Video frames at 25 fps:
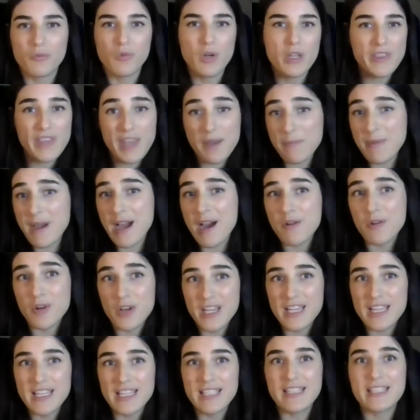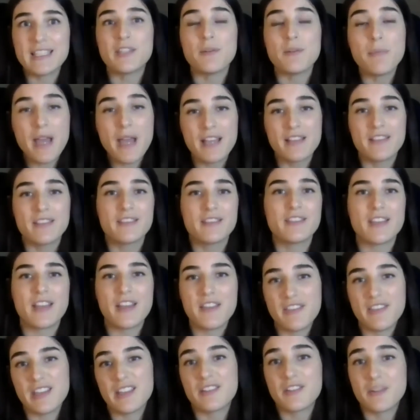What that power is depends
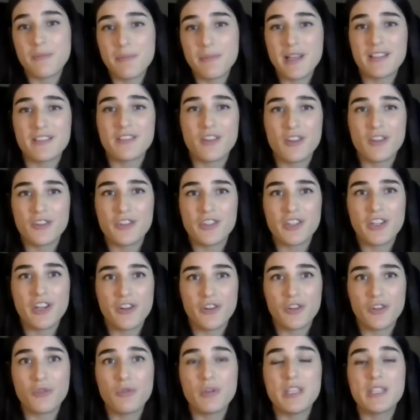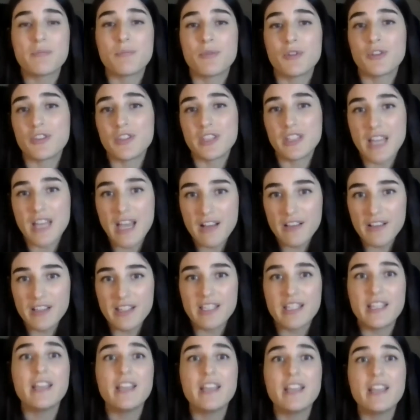largely on a queen's
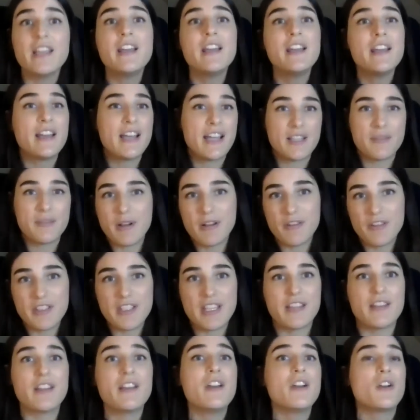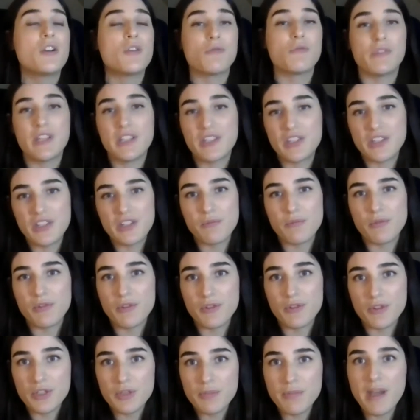personality, as Paula said, her relationship with
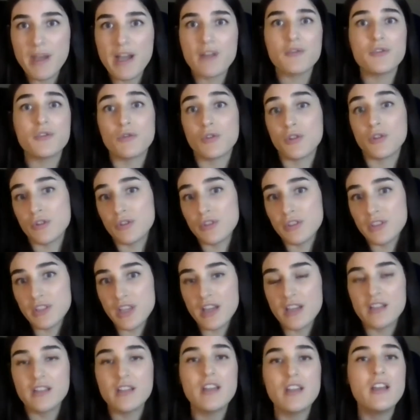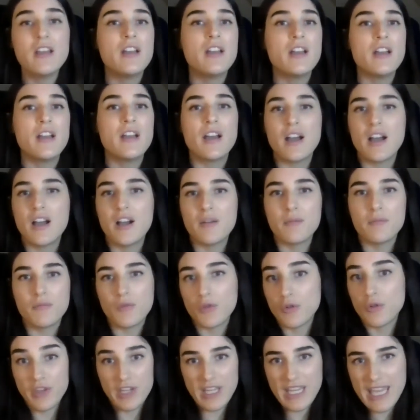her spouse or her son,
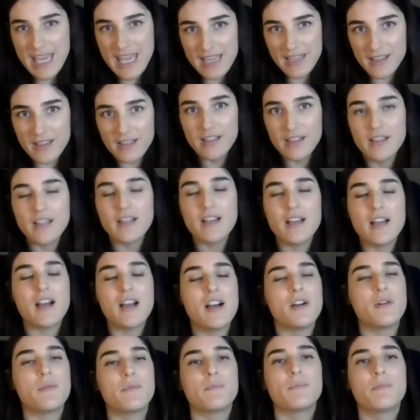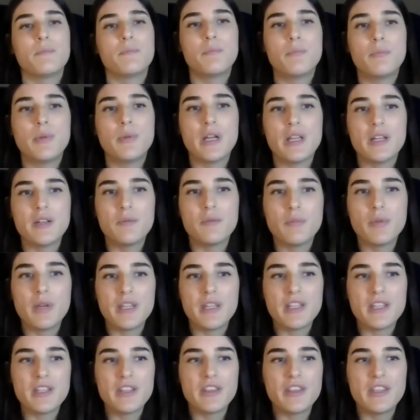or the king.
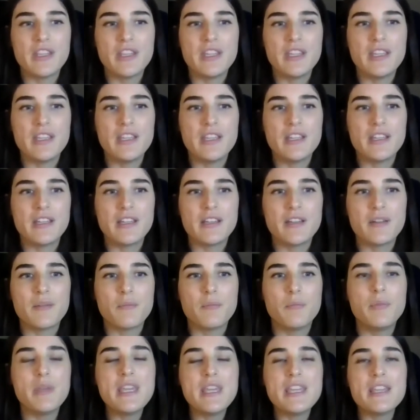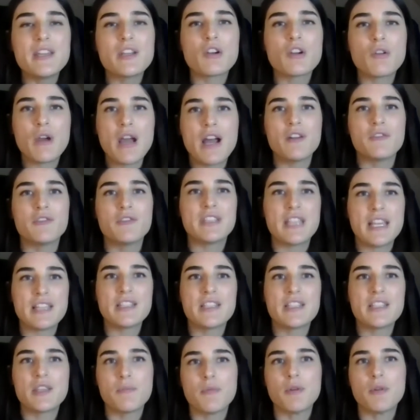But the being crowned
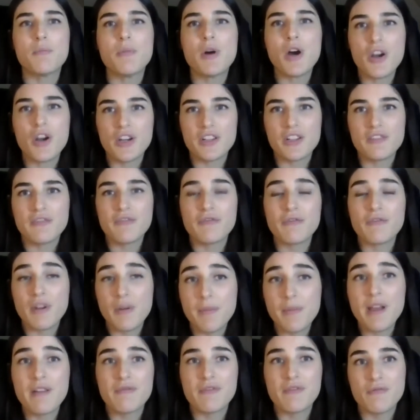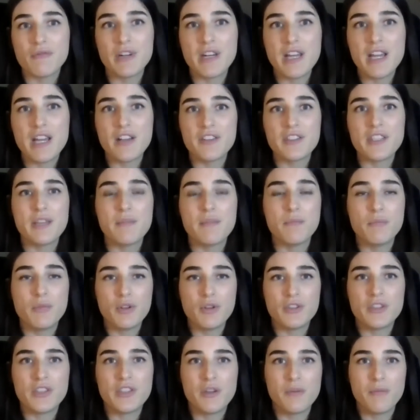sets them apart from everyone else and
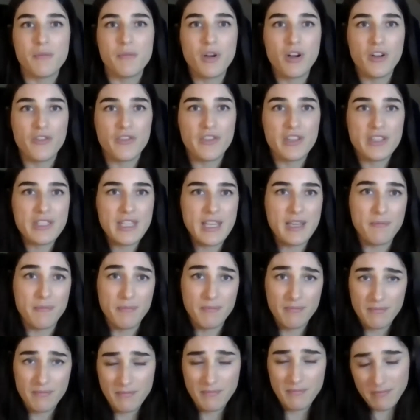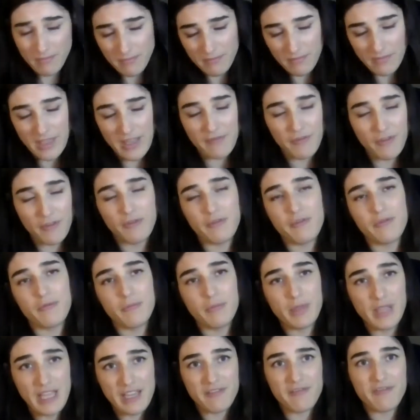puts them on the same level
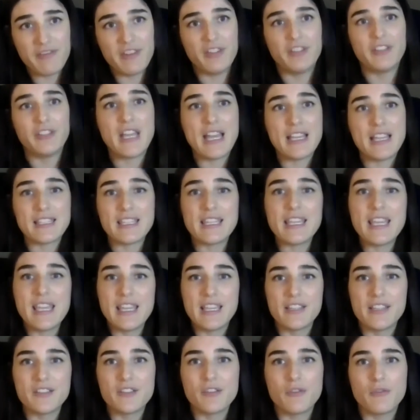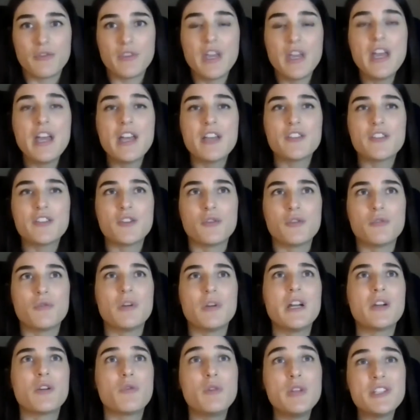playing field as kings. So
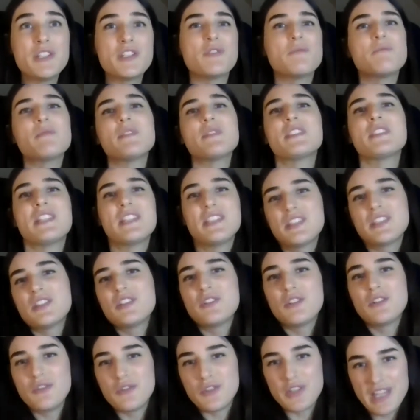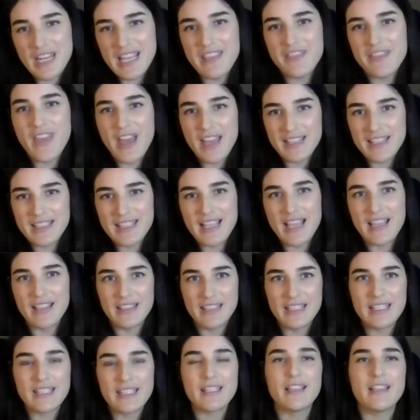queenship is an institution in that
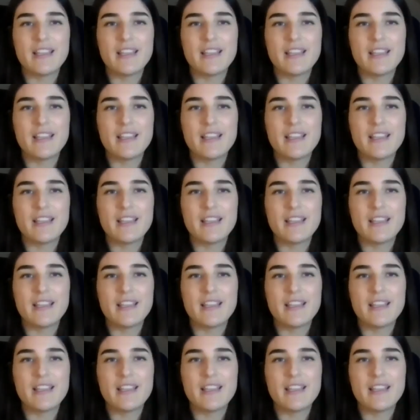sense.